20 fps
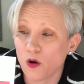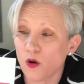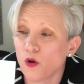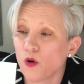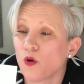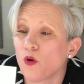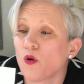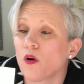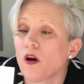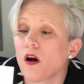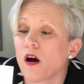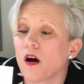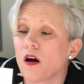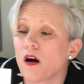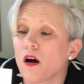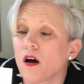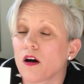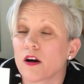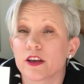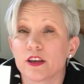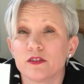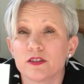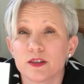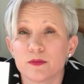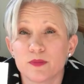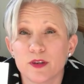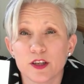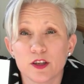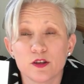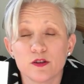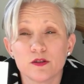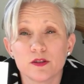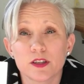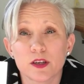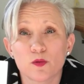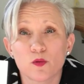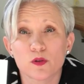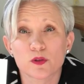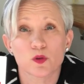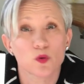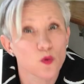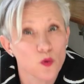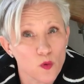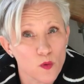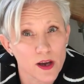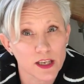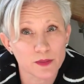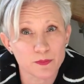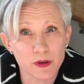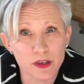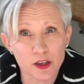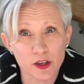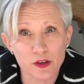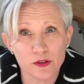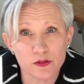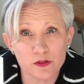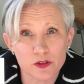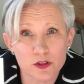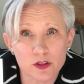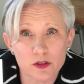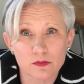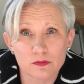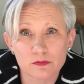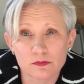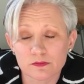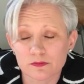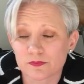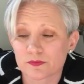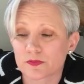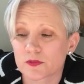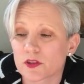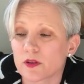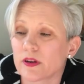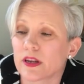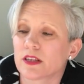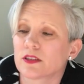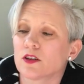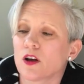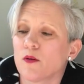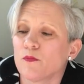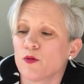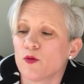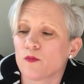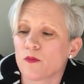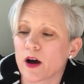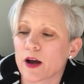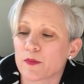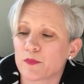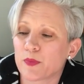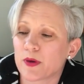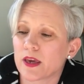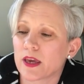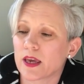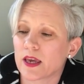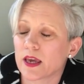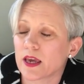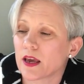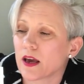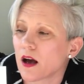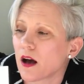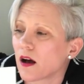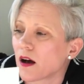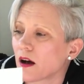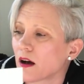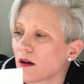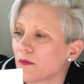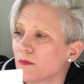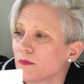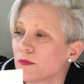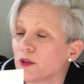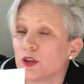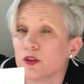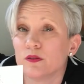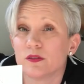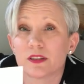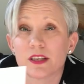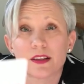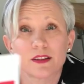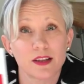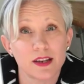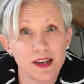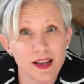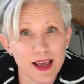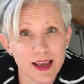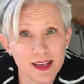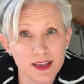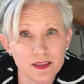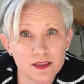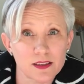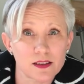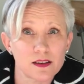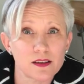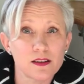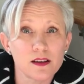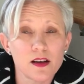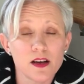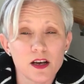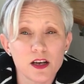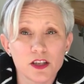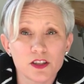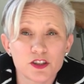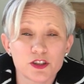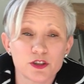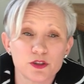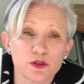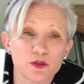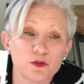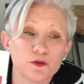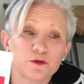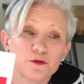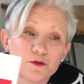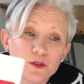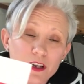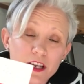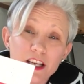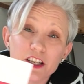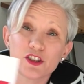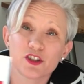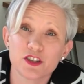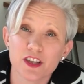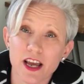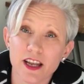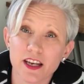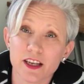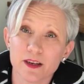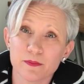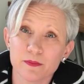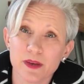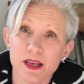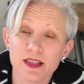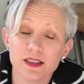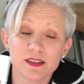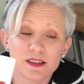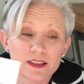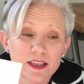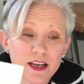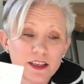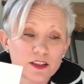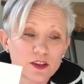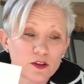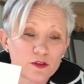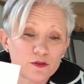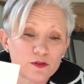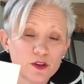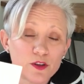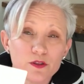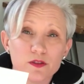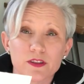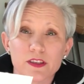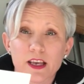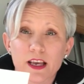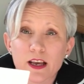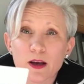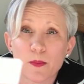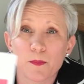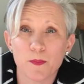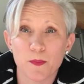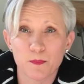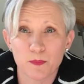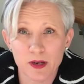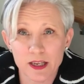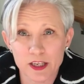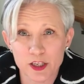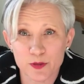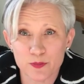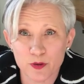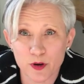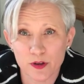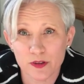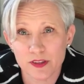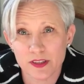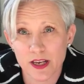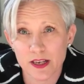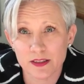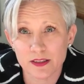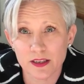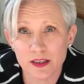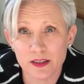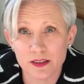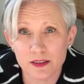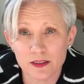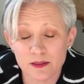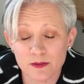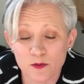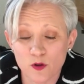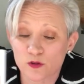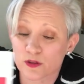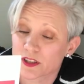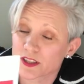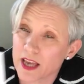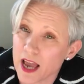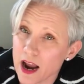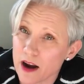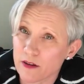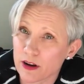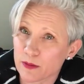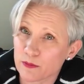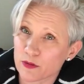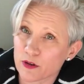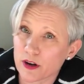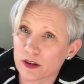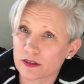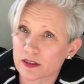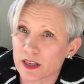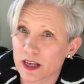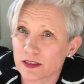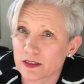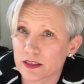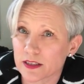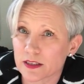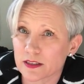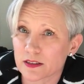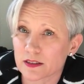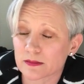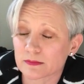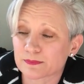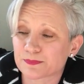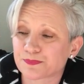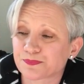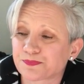Or are you simply using what's always been used? So an example might be using the laser to finish denim instead of using bleach processes or scouring processes.